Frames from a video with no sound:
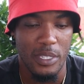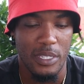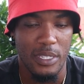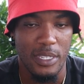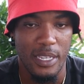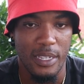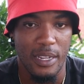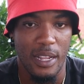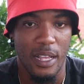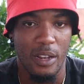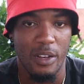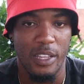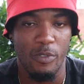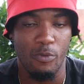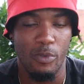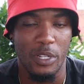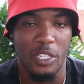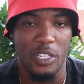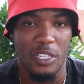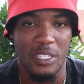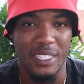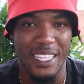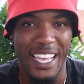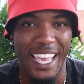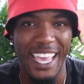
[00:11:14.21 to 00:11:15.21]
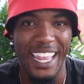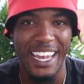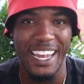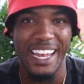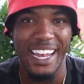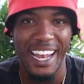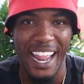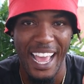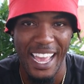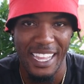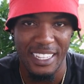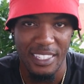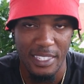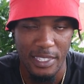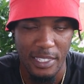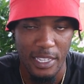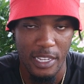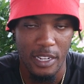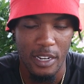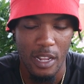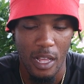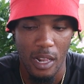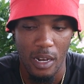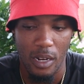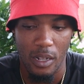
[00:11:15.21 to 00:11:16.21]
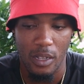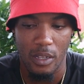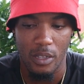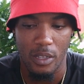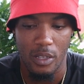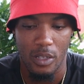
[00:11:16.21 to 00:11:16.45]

signal, which is inline signal,